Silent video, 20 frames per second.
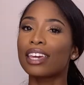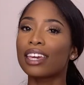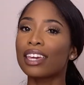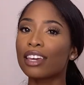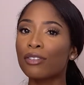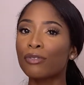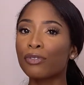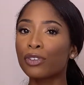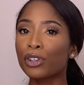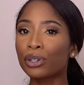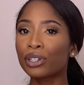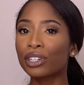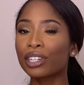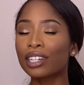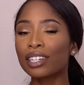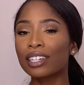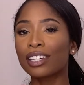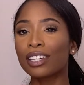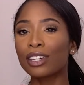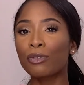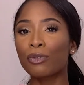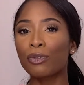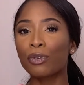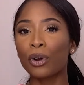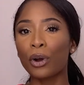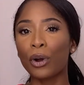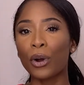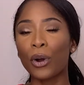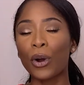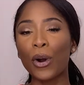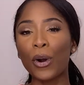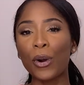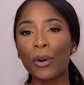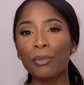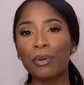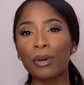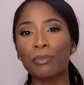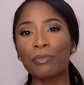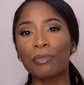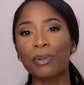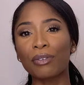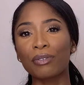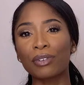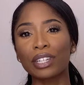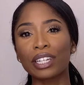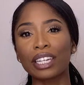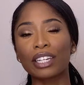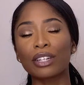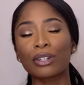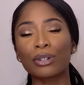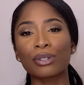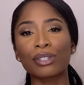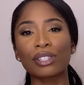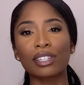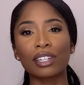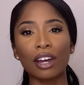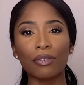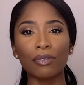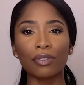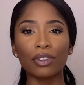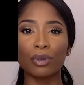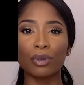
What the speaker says: If you're looking for a home in Beverly Hills, definitely